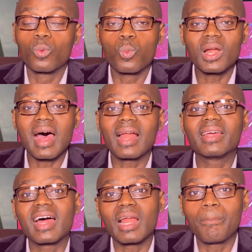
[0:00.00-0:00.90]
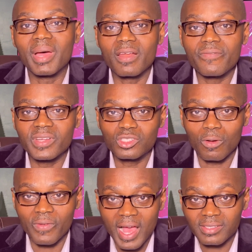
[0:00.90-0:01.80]
what are the other benefits
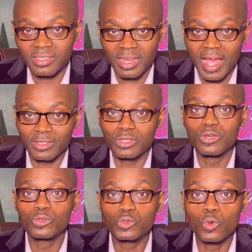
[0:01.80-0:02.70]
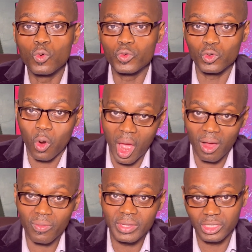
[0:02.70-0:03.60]
of exercise to your
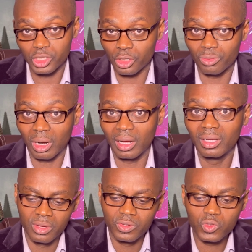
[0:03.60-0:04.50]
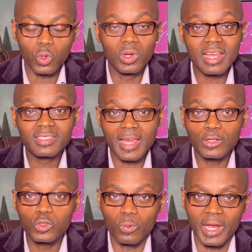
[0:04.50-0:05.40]
health in general. So let's
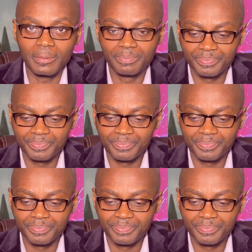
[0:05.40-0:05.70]
get to it.